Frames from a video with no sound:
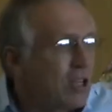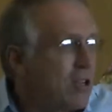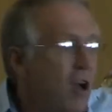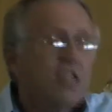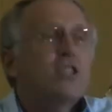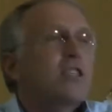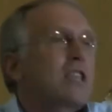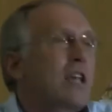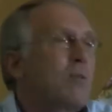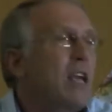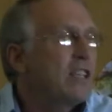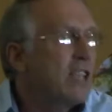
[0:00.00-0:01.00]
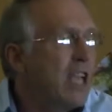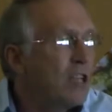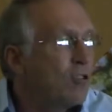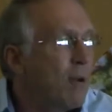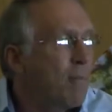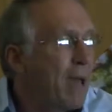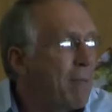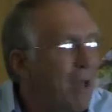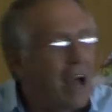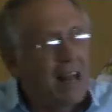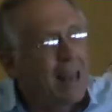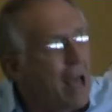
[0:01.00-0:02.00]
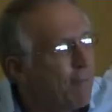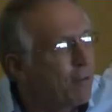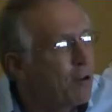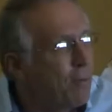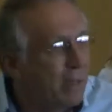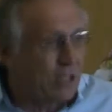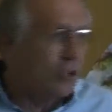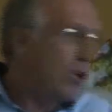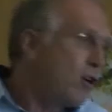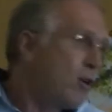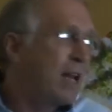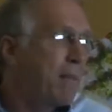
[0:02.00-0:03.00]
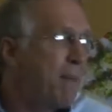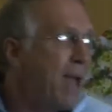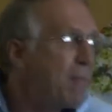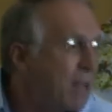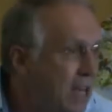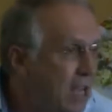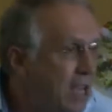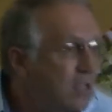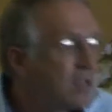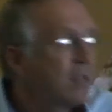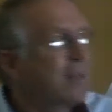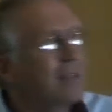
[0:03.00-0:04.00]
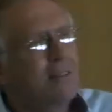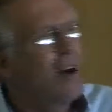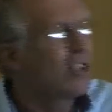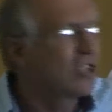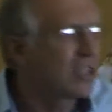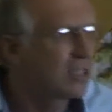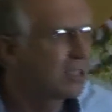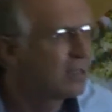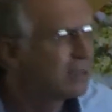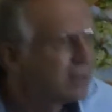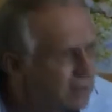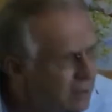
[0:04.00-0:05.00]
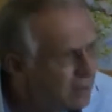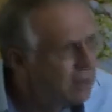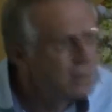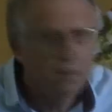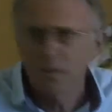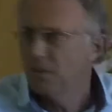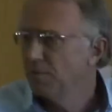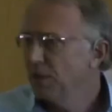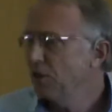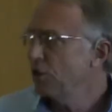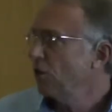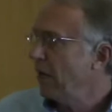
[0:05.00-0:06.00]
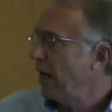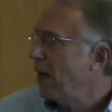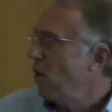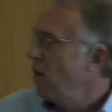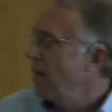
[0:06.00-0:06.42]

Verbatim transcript: So the nonsense that we are saying to a baby, I love you, but you don't know what the baby needs, is nonsense. Because you can